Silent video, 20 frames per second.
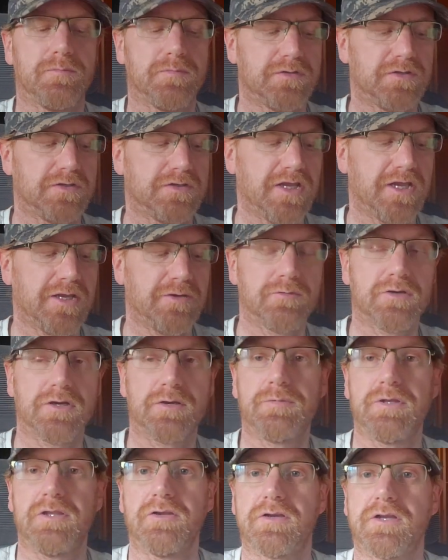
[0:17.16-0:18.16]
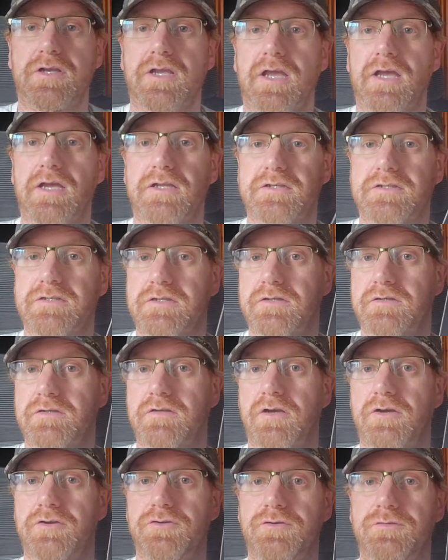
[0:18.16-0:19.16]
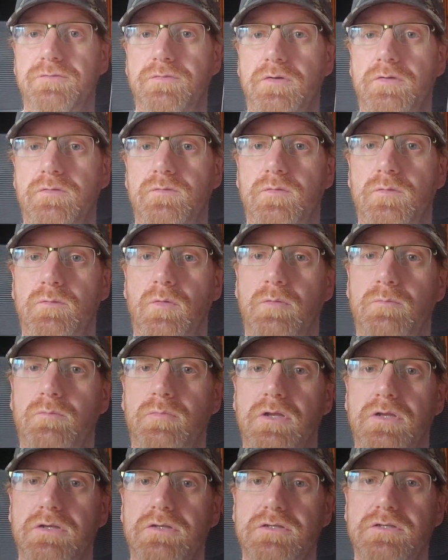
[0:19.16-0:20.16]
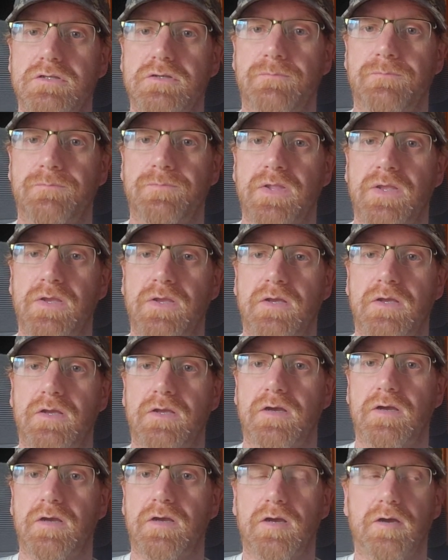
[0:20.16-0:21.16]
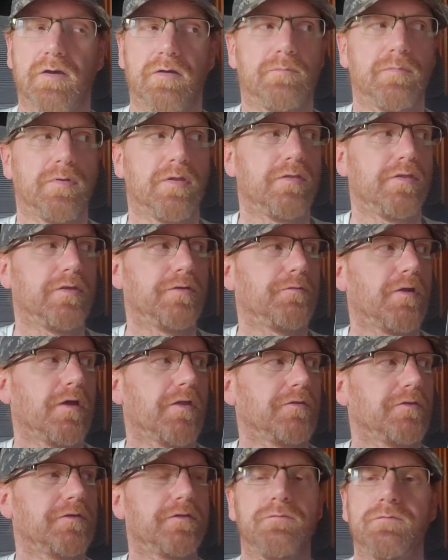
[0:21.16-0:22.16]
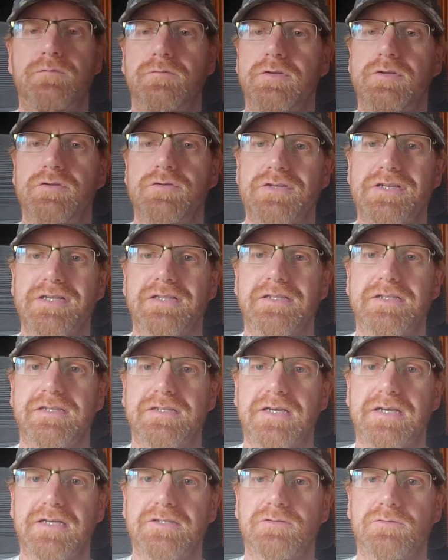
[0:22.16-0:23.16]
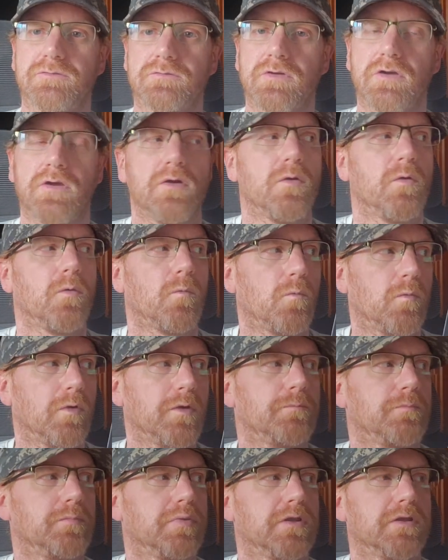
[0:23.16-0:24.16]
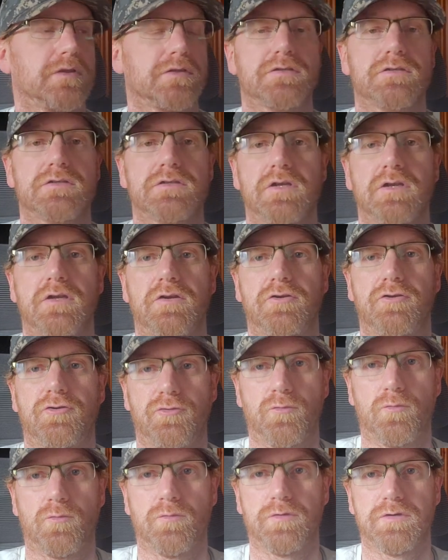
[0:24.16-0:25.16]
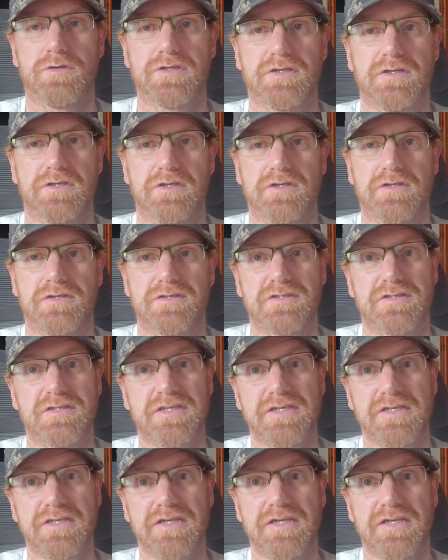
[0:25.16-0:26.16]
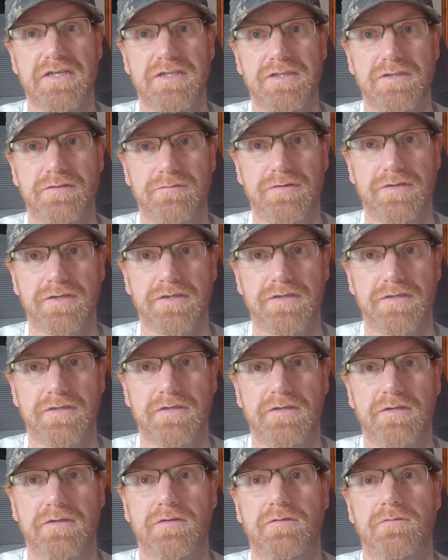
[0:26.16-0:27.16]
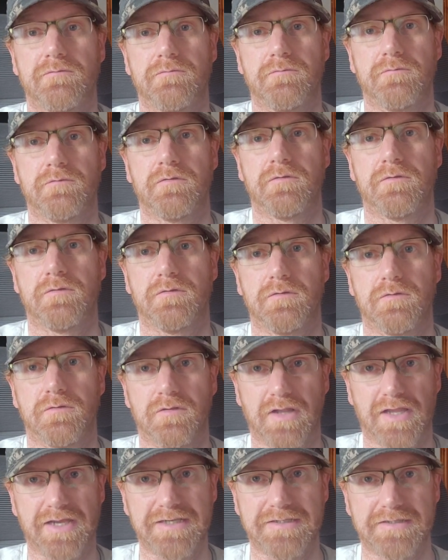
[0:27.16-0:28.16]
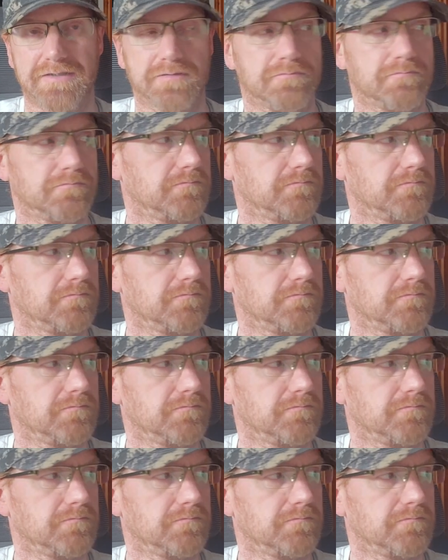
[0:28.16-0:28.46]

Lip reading: Today we're going to be looking at a new phone from OnePlus. The rather confusingly titled OnePlus Nord CE3 Lite.